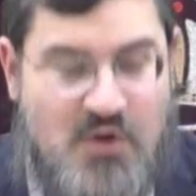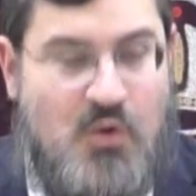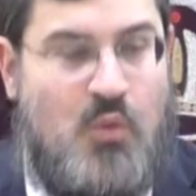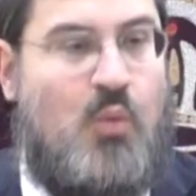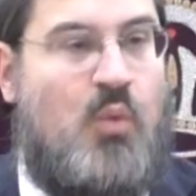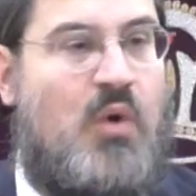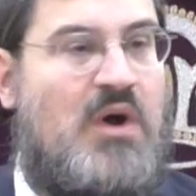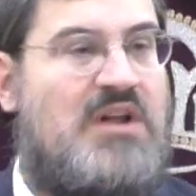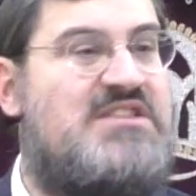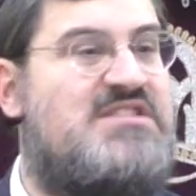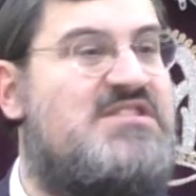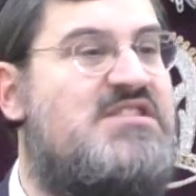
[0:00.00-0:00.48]

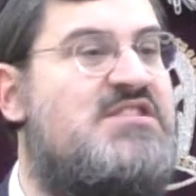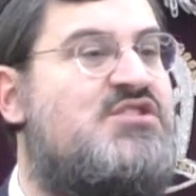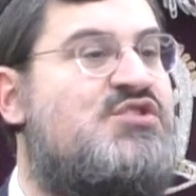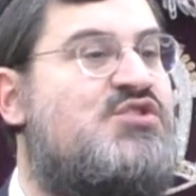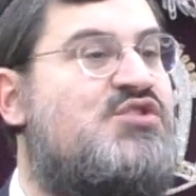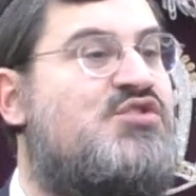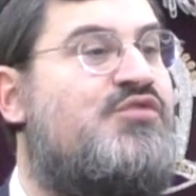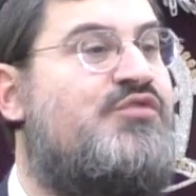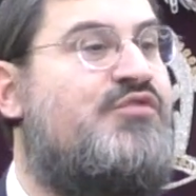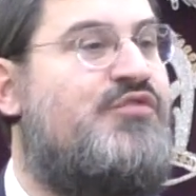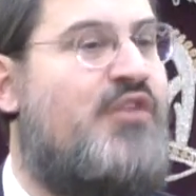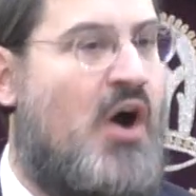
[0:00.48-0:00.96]
what's the
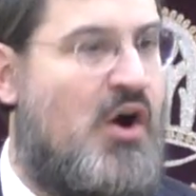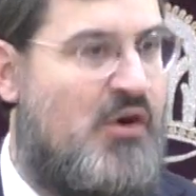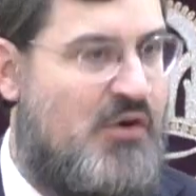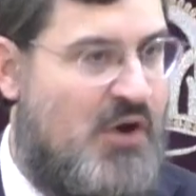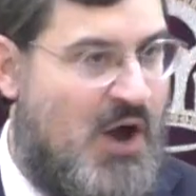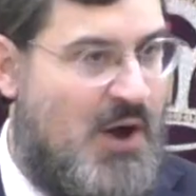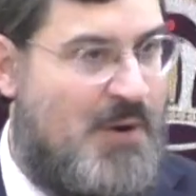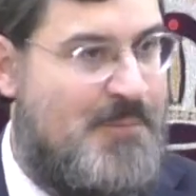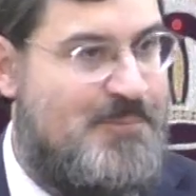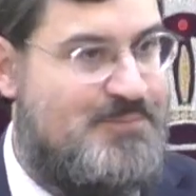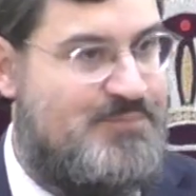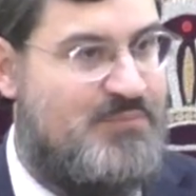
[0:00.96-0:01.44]

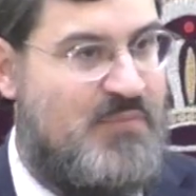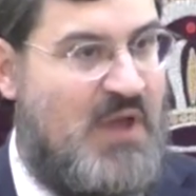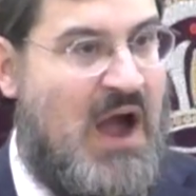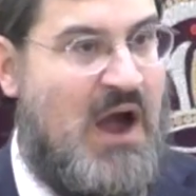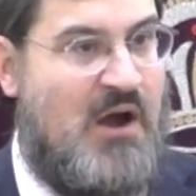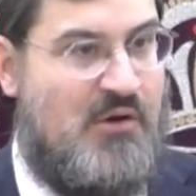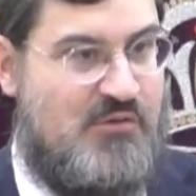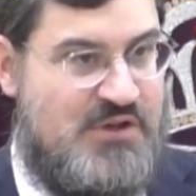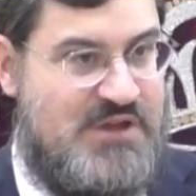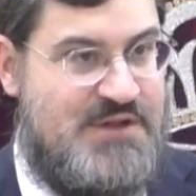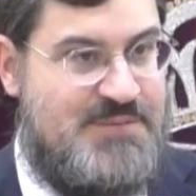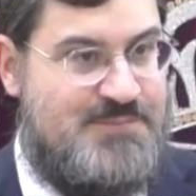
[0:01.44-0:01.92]
svara,
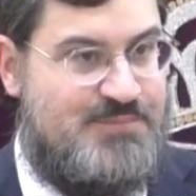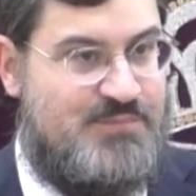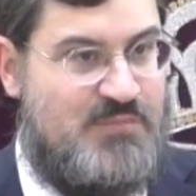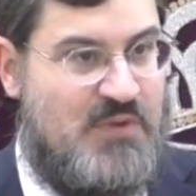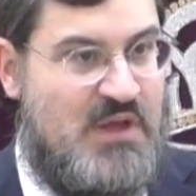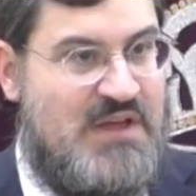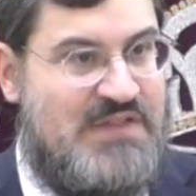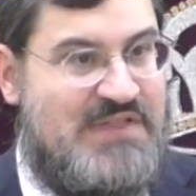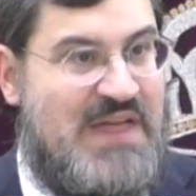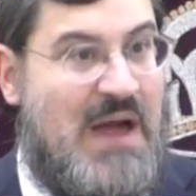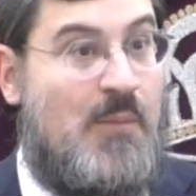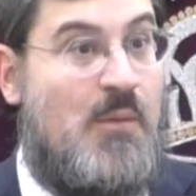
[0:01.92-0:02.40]
Ari,
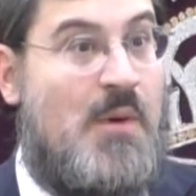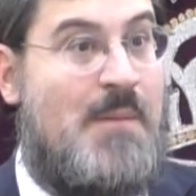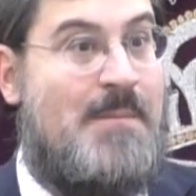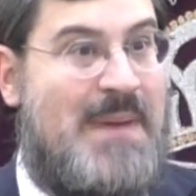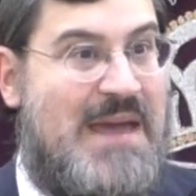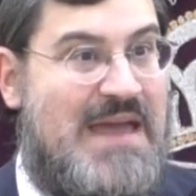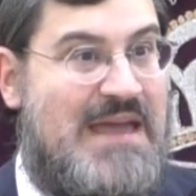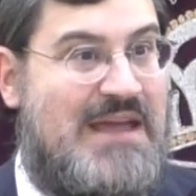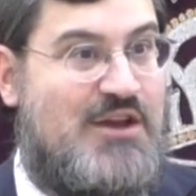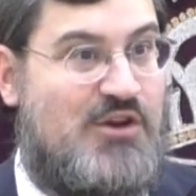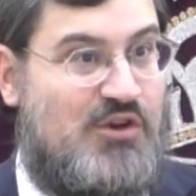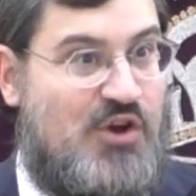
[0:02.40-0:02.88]
that we're
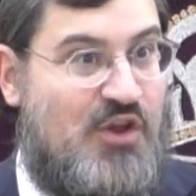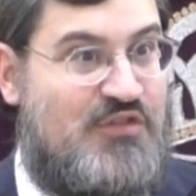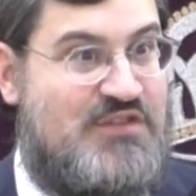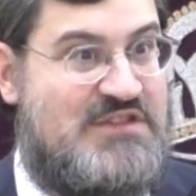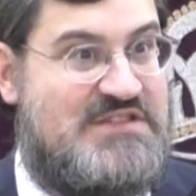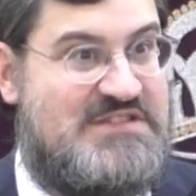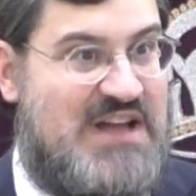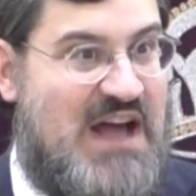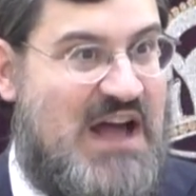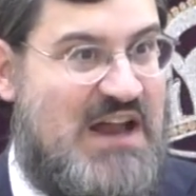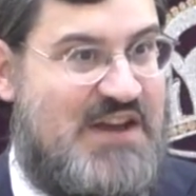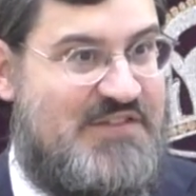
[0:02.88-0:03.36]
making on the
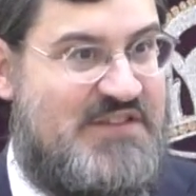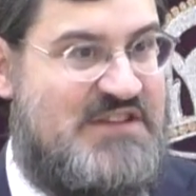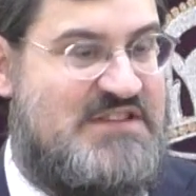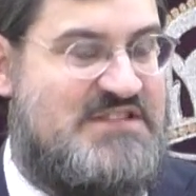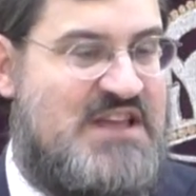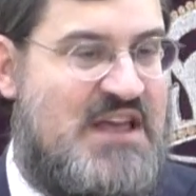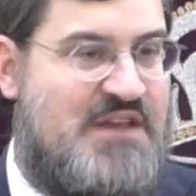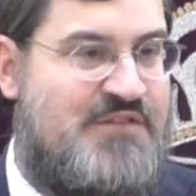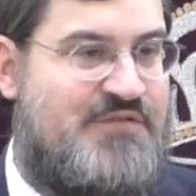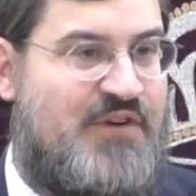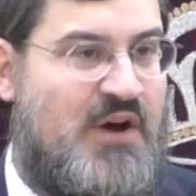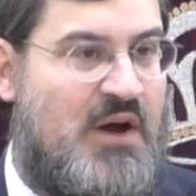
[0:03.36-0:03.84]
side of a
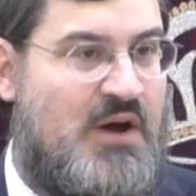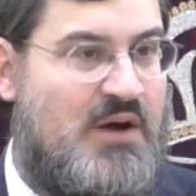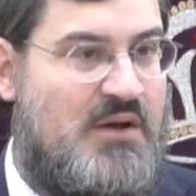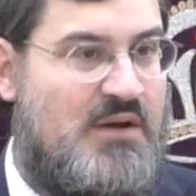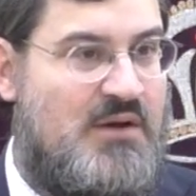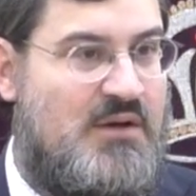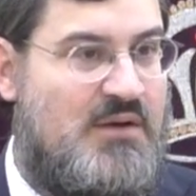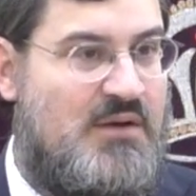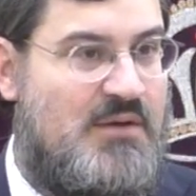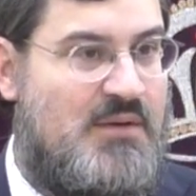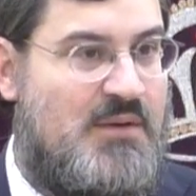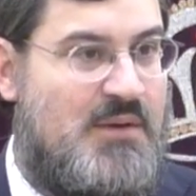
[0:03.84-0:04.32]
sefer?
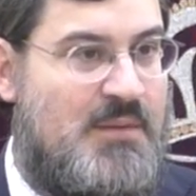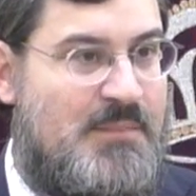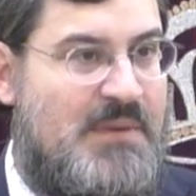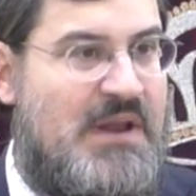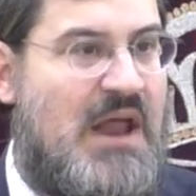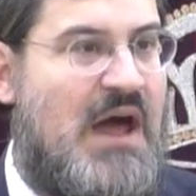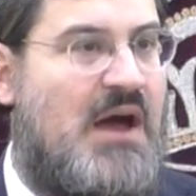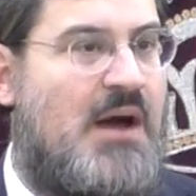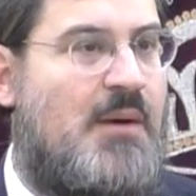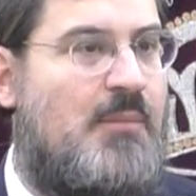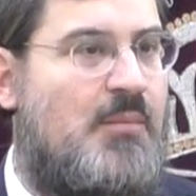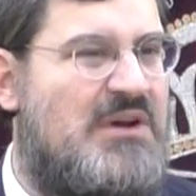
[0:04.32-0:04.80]

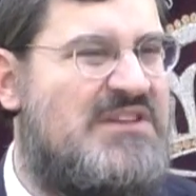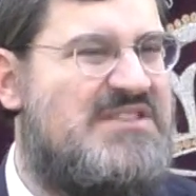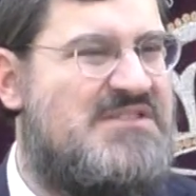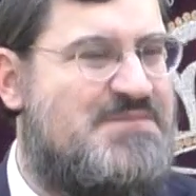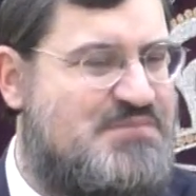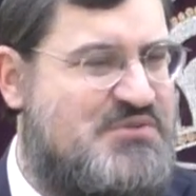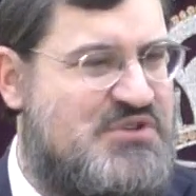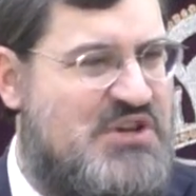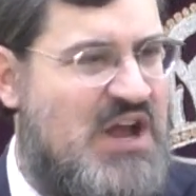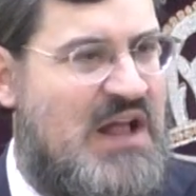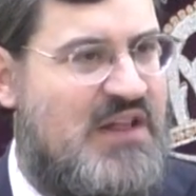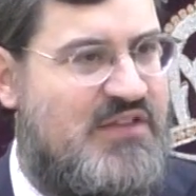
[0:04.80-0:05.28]
Menachem, what's
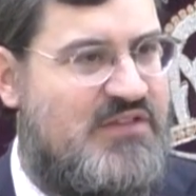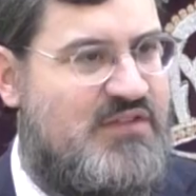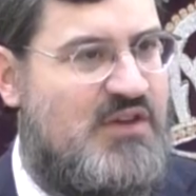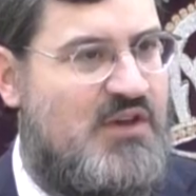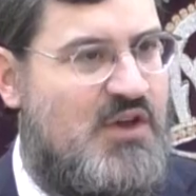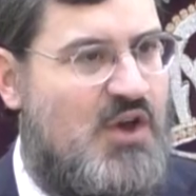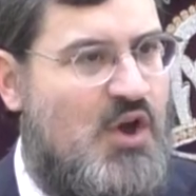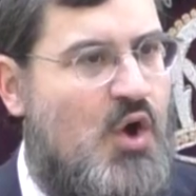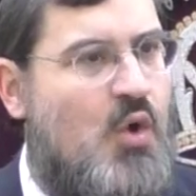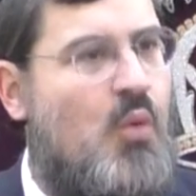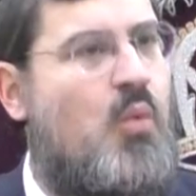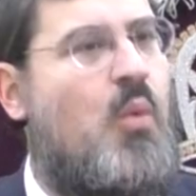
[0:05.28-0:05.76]
pshat?
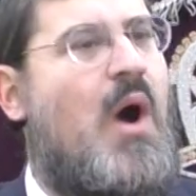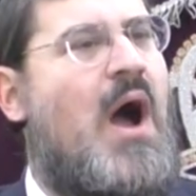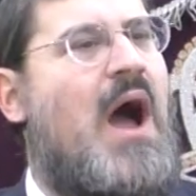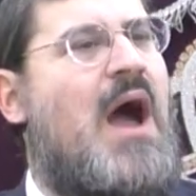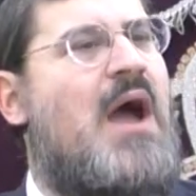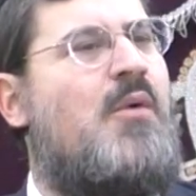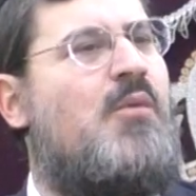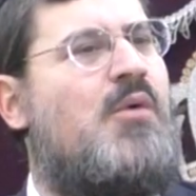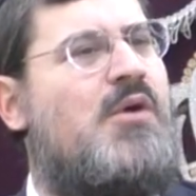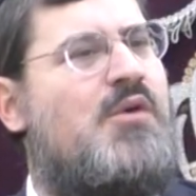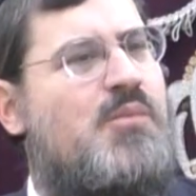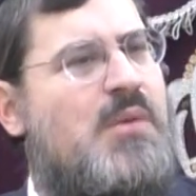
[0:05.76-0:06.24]

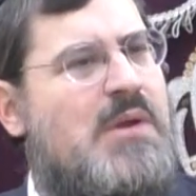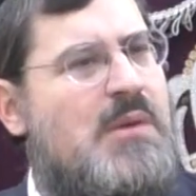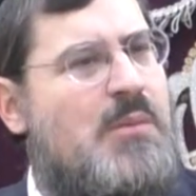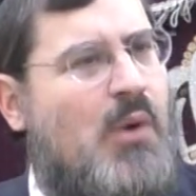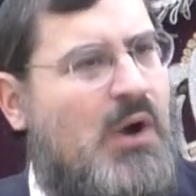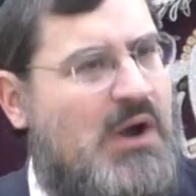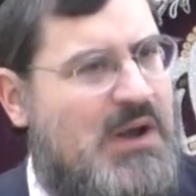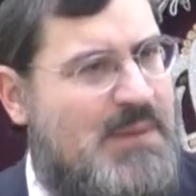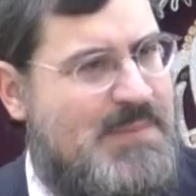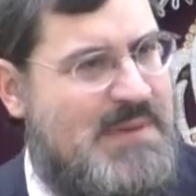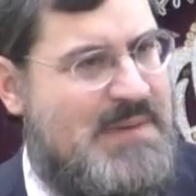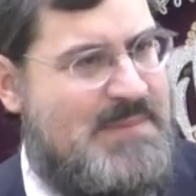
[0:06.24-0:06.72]
Why would we
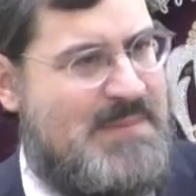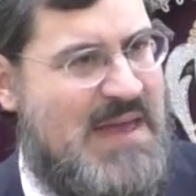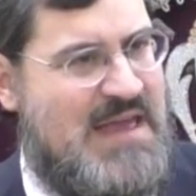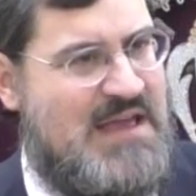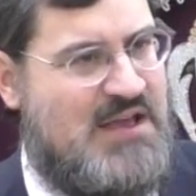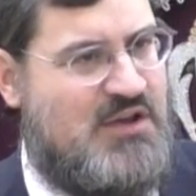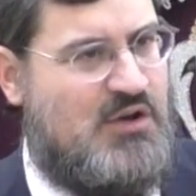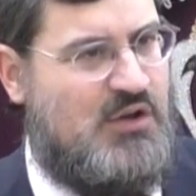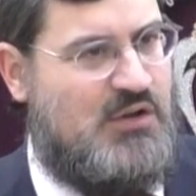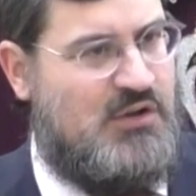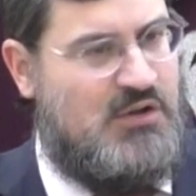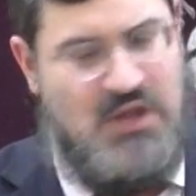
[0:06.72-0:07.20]
want to be
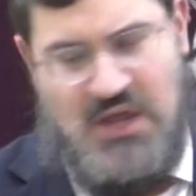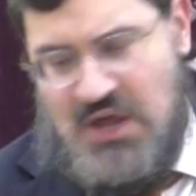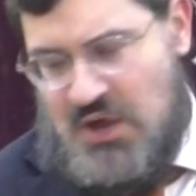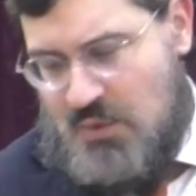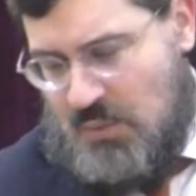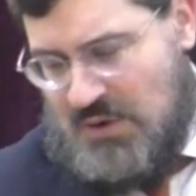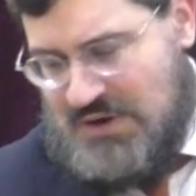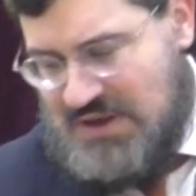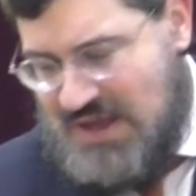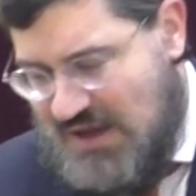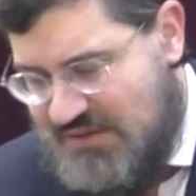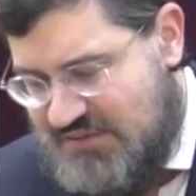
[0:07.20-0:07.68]
makel
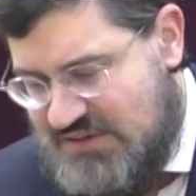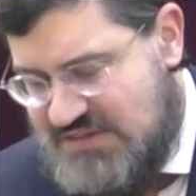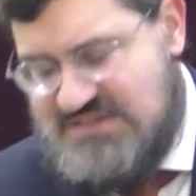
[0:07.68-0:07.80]
when you have a